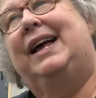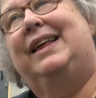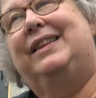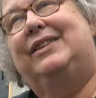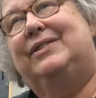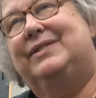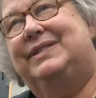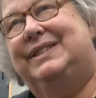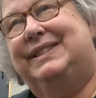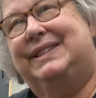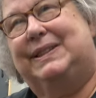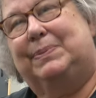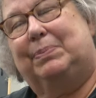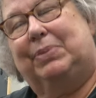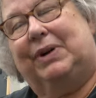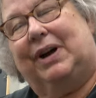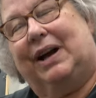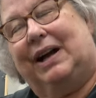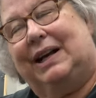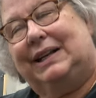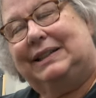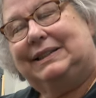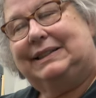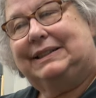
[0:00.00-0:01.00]
there's this
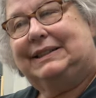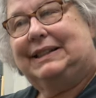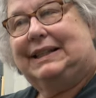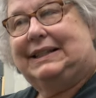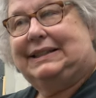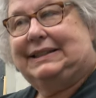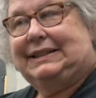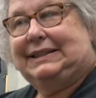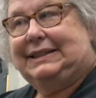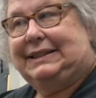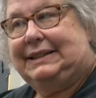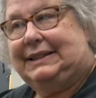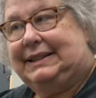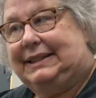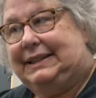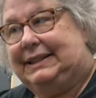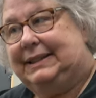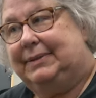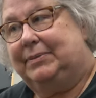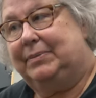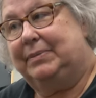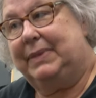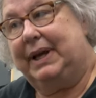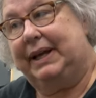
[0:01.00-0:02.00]
process
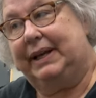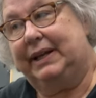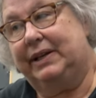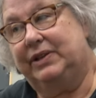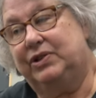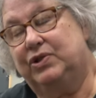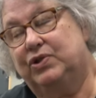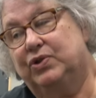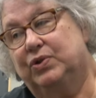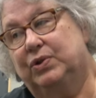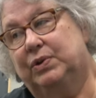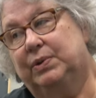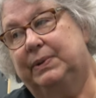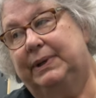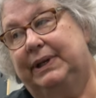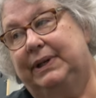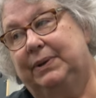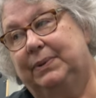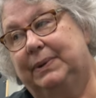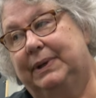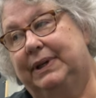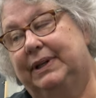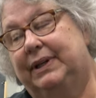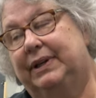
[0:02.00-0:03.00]
in making jewelry
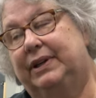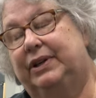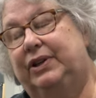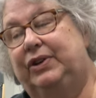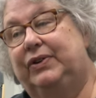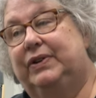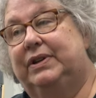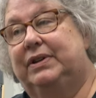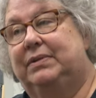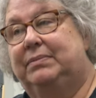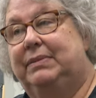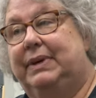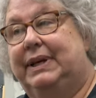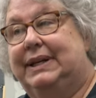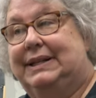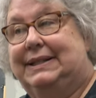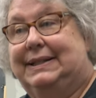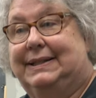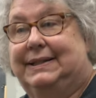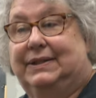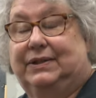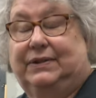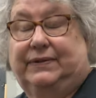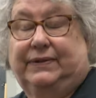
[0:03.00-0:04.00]
where you can make
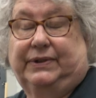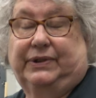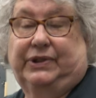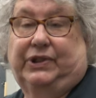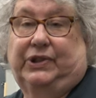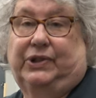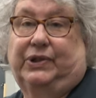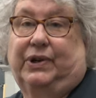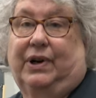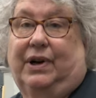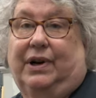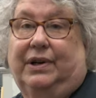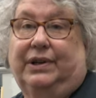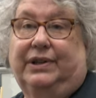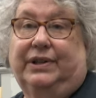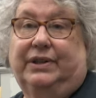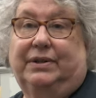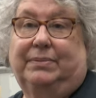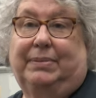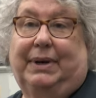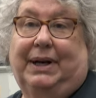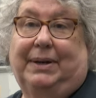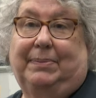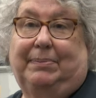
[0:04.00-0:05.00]
silver stronger
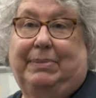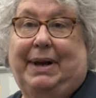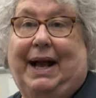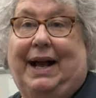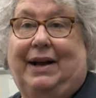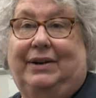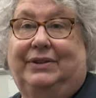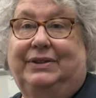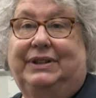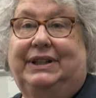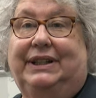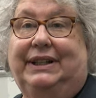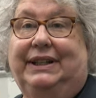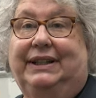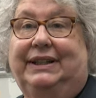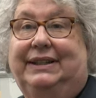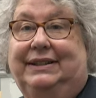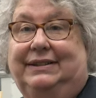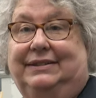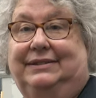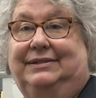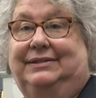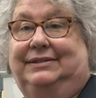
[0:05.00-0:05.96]
by pounding it